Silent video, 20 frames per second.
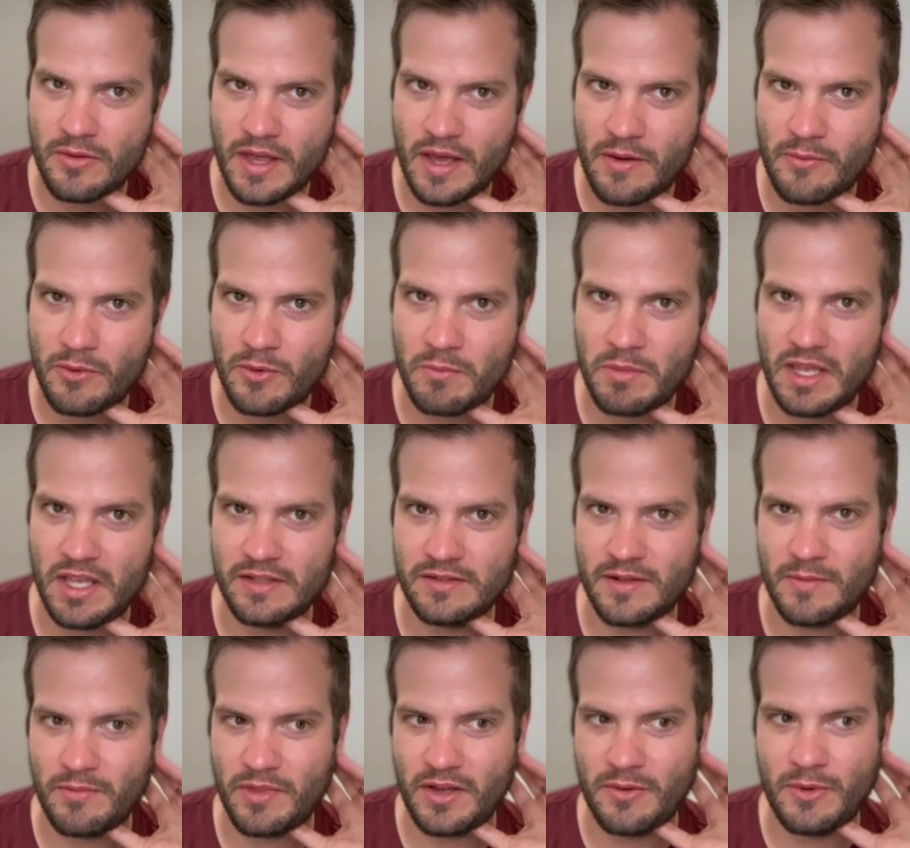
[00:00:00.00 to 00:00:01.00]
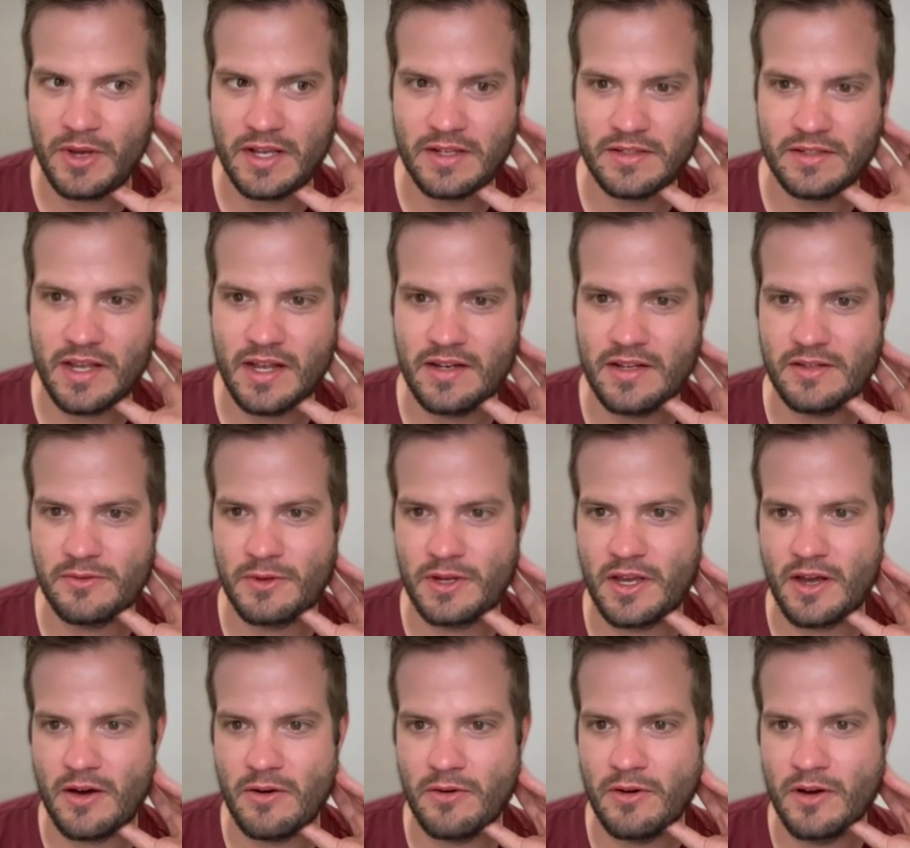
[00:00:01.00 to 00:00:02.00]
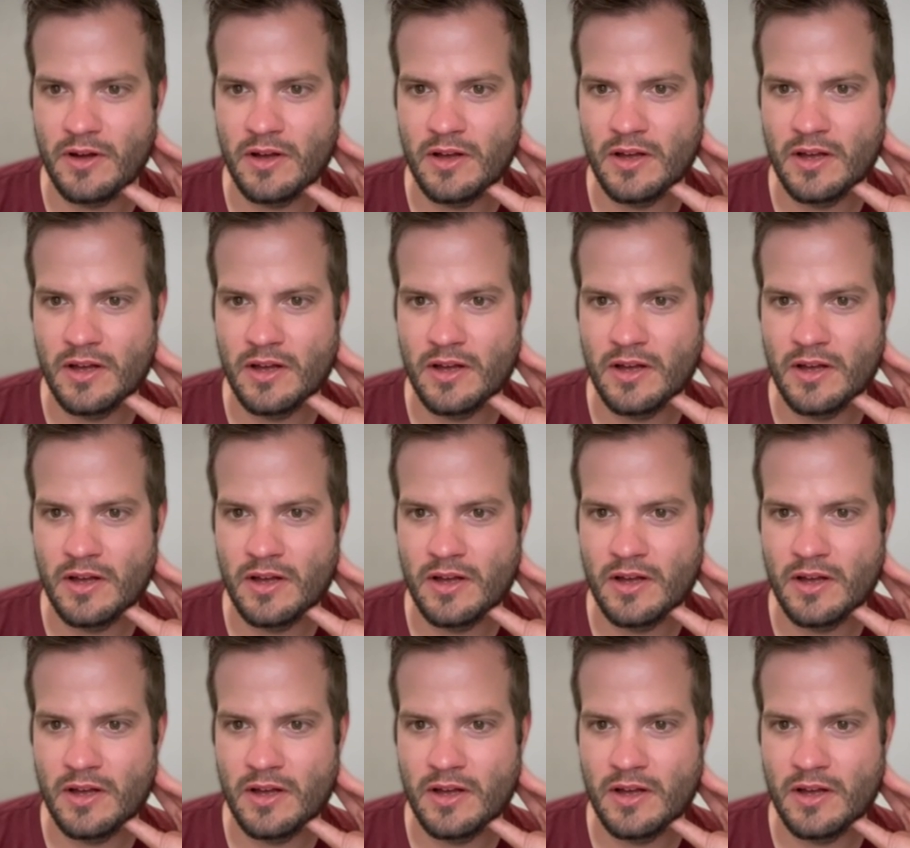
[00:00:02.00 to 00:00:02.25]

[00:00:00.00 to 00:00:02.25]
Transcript: That will be something we extend as we go.